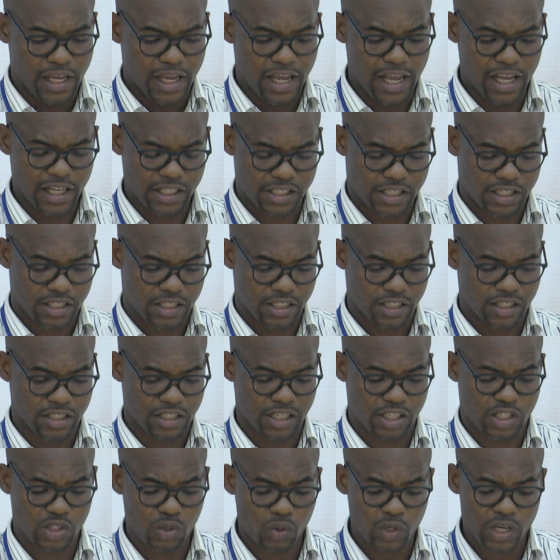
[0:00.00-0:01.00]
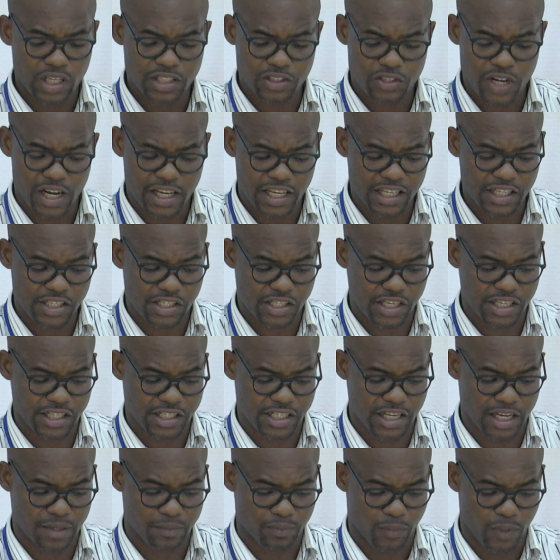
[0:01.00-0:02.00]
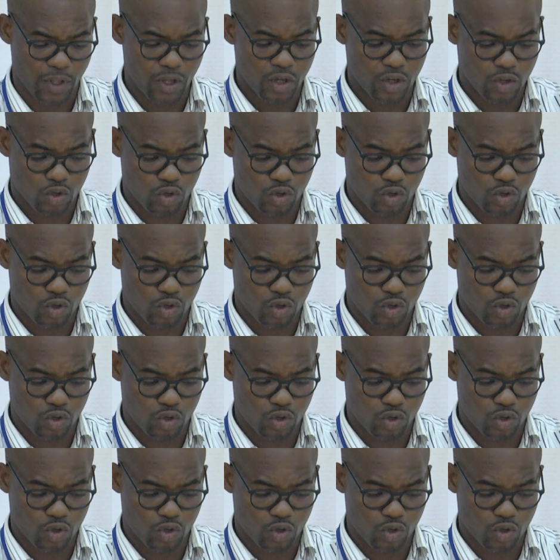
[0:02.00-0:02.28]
Hence, the solar tracking system